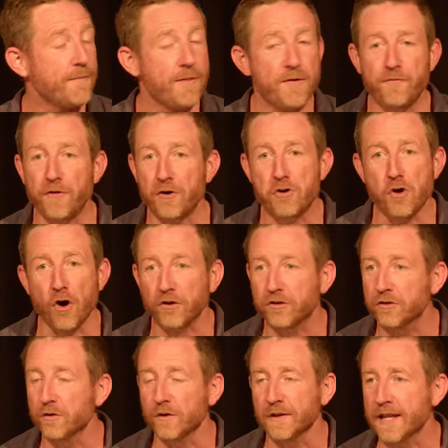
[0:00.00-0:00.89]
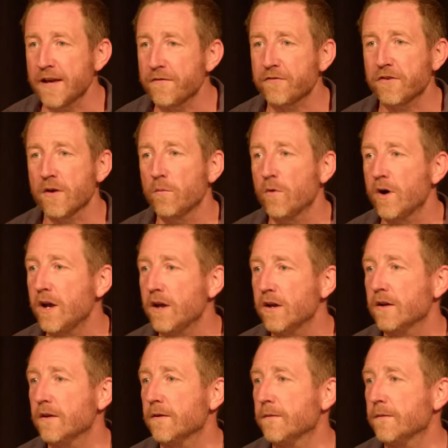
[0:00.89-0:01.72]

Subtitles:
be forgotten or left somewhere.